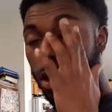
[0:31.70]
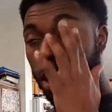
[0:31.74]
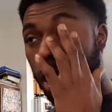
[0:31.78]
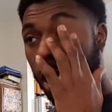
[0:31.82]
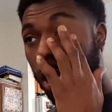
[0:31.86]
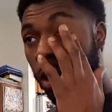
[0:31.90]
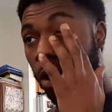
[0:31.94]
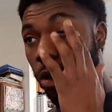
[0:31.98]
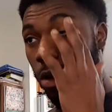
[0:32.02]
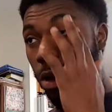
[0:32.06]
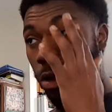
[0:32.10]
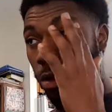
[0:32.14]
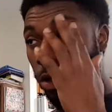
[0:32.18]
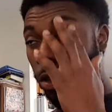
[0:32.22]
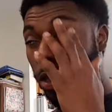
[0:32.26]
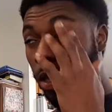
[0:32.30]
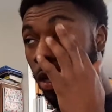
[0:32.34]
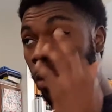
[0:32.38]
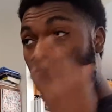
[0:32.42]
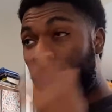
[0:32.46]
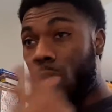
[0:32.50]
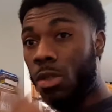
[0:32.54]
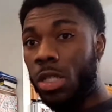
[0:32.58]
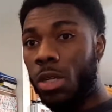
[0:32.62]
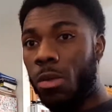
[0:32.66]
I don't know,
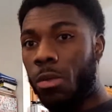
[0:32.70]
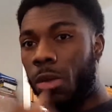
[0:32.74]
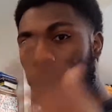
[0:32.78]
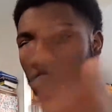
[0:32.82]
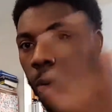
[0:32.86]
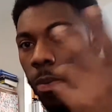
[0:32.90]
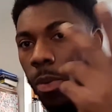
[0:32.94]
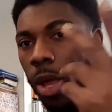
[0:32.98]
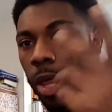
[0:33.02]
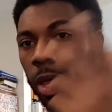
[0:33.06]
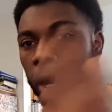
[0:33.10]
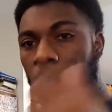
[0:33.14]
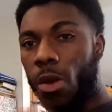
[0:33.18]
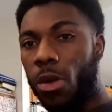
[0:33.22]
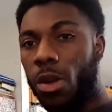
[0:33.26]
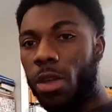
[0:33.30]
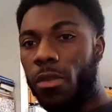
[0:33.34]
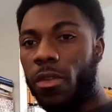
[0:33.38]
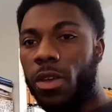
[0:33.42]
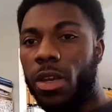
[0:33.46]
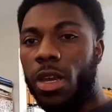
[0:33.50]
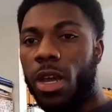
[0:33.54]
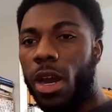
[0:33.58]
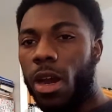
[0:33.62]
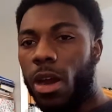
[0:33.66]
some of y'all probably don't
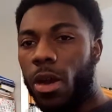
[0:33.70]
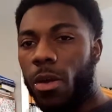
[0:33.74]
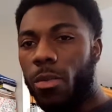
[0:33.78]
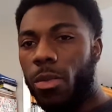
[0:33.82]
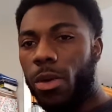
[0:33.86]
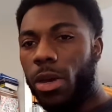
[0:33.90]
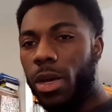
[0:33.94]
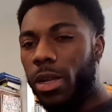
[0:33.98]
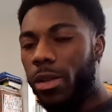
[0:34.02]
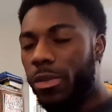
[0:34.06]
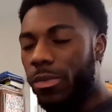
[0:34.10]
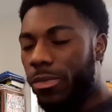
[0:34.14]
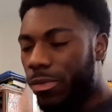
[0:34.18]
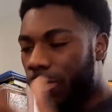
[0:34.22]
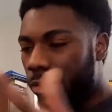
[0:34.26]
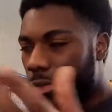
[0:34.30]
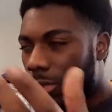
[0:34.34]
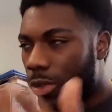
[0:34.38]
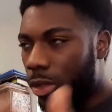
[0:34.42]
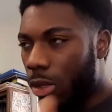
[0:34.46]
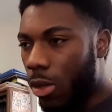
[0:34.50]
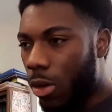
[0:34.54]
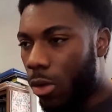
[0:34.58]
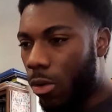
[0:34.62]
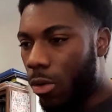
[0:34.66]
even care, but
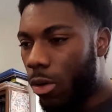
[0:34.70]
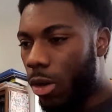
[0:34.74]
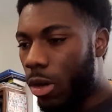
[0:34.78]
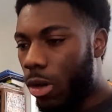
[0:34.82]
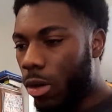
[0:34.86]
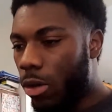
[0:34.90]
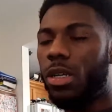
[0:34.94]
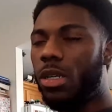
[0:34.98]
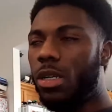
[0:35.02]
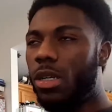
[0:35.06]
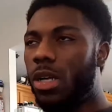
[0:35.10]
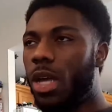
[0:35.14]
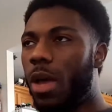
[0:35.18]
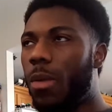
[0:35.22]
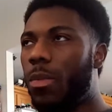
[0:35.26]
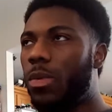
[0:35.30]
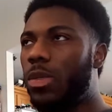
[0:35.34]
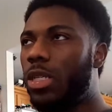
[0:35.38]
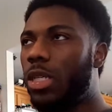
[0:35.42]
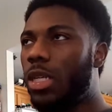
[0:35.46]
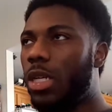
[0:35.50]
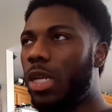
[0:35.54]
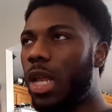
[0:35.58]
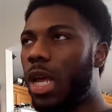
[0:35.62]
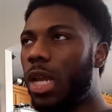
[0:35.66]
oh well. I've
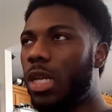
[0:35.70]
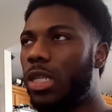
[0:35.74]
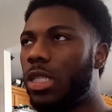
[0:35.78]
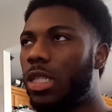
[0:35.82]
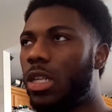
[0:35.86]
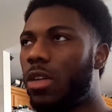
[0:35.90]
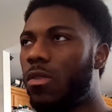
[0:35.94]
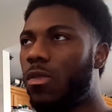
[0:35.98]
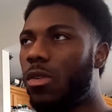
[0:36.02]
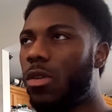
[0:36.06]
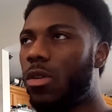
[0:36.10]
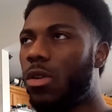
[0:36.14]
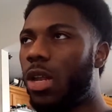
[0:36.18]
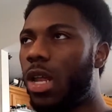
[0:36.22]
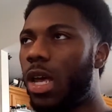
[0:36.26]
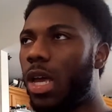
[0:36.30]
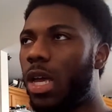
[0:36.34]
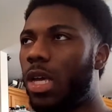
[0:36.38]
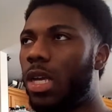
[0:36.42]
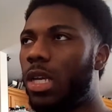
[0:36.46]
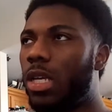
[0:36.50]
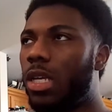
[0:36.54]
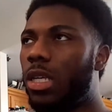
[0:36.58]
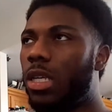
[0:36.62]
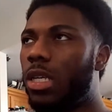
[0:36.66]
been seeing a lot of stuff on
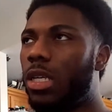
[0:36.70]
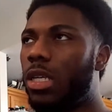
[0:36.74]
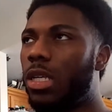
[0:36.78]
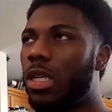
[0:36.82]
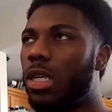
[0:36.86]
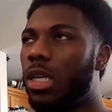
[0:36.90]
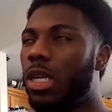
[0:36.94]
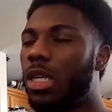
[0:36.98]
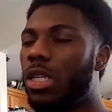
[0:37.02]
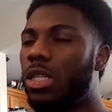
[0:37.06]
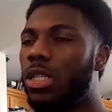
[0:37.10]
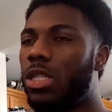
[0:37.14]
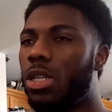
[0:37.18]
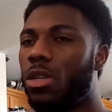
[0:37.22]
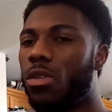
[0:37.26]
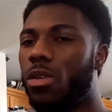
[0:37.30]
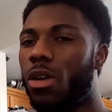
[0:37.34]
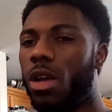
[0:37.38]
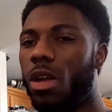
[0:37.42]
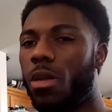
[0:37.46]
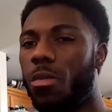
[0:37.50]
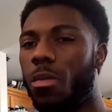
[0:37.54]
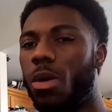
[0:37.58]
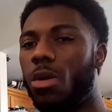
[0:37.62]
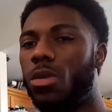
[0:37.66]
like
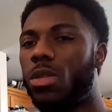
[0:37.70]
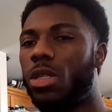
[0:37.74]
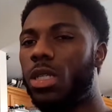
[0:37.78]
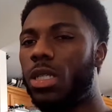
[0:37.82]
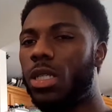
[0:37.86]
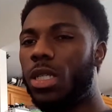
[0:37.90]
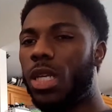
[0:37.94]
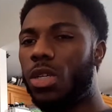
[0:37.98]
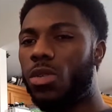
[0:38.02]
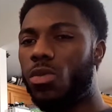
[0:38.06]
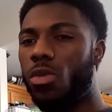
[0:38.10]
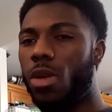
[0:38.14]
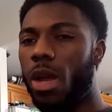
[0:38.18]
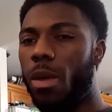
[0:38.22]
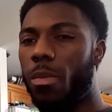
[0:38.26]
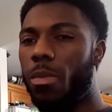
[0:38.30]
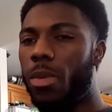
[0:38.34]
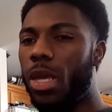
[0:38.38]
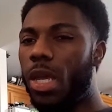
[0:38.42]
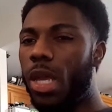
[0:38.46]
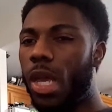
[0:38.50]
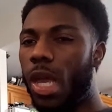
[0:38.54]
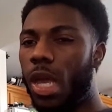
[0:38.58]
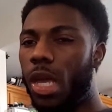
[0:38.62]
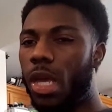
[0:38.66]
Instagram mostly because that's where I
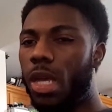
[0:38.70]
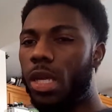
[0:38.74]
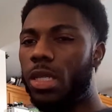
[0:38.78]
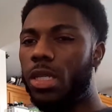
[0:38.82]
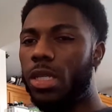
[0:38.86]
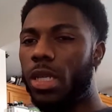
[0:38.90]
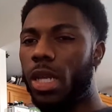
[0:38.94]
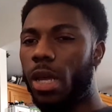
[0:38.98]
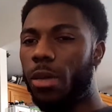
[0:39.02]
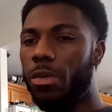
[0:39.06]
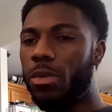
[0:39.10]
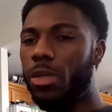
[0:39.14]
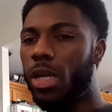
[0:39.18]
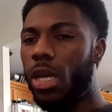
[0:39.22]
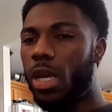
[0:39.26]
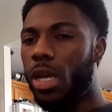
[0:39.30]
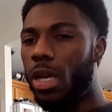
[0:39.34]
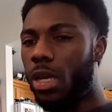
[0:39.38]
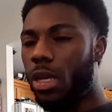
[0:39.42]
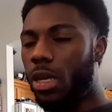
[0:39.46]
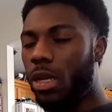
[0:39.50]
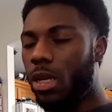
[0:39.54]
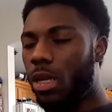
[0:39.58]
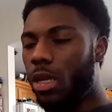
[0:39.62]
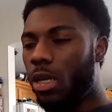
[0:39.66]
be at, and
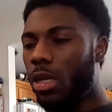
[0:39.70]
Snapchat.